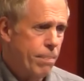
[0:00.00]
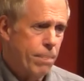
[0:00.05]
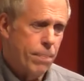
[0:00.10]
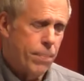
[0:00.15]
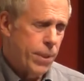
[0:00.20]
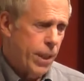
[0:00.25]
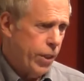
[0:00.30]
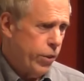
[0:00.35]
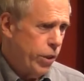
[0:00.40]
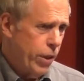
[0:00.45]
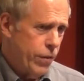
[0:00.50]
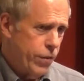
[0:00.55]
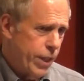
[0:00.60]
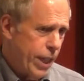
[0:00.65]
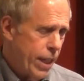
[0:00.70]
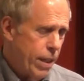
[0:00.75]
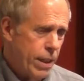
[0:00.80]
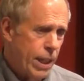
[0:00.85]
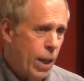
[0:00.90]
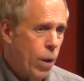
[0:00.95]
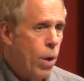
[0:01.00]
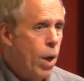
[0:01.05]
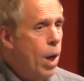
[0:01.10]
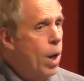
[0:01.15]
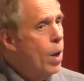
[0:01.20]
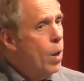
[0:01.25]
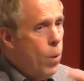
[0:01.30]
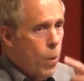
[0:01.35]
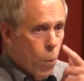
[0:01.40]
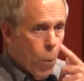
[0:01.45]
Secretary of State. Now,
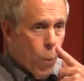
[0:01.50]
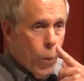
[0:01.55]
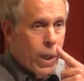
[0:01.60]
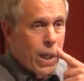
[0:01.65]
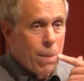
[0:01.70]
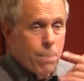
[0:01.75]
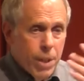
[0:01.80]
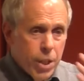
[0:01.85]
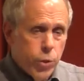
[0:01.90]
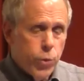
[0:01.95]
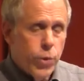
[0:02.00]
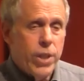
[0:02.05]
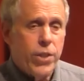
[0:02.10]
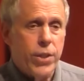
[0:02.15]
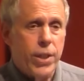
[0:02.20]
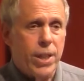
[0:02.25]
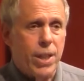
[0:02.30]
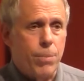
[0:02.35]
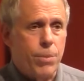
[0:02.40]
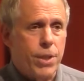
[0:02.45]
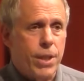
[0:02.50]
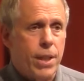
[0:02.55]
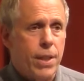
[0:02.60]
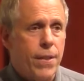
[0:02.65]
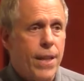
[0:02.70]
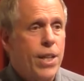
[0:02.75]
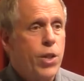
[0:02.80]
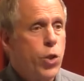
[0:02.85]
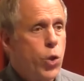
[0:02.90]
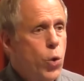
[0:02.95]
when an administration comes in,
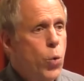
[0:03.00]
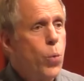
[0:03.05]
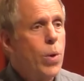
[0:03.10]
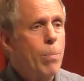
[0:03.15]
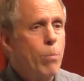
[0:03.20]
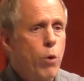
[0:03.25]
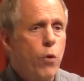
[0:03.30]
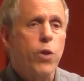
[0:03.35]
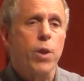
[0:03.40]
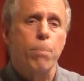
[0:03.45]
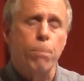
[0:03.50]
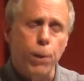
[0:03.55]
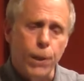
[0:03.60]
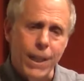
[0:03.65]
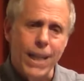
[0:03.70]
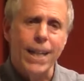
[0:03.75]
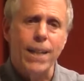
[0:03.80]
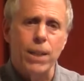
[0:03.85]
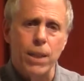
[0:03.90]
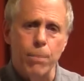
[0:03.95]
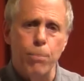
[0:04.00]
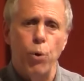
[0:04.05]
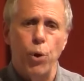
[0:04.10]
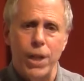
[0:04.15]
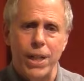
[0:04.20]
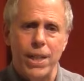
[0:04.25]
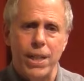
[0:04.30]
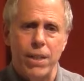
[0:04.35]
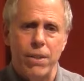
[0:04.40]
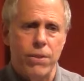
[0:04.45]
they do remove the political
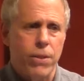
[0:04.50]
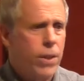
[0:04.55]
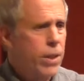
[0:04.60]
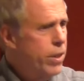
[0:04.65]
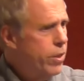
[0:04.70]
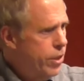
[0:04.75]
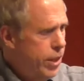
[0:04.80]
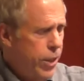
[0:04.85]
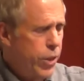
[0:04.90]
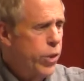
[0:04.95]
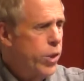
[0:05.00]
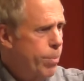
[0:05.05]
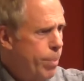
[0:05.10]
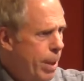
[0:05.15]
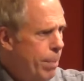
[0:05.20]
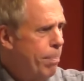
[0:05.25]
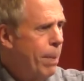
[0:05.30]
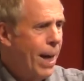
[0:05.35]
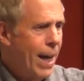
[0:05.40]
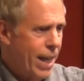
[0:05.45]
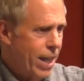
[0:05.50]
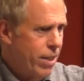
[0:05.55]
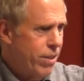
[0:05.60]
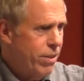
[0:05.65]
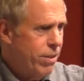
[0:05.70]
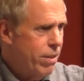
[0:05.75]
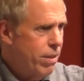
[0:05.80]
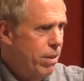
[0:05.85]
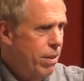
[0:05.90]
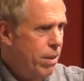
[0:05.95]
appointees. They're considered to be
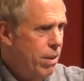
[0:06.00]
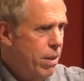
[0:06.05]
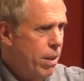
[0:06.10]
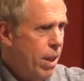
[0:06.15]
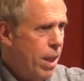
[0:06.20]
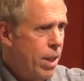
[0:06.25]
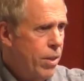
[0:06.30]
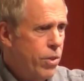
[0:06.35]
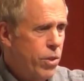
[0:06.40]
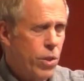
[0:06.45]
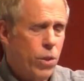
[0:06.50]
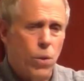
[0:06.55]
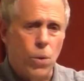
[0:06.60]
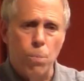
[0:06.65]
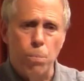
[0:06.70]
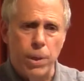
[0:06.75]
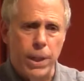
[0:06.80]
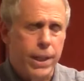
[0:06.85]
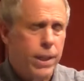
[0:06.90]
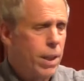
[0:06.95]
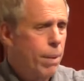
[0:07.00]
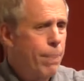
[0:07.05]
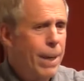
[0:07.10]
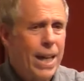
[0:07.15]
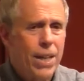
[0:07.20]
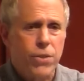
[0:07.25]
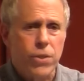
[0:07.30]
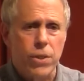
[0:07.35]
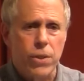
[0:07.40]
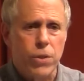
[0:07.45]
biased. And so political
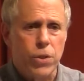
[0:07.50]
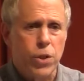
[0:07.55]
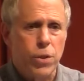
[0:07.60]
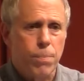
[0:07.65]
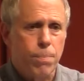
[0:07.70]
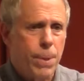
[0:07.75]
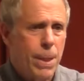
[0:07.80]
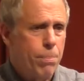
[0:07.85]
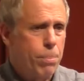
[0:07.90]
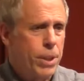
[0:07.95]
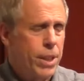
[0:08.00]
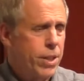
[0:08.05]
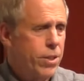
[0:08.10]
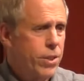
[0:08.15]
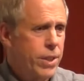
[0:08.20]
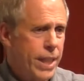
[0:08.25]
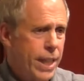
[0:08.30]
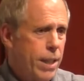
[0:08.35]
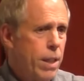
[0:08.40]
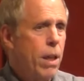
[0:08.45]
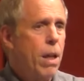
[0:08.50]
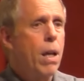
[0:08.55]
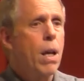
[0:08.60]
ambassadors, people at State,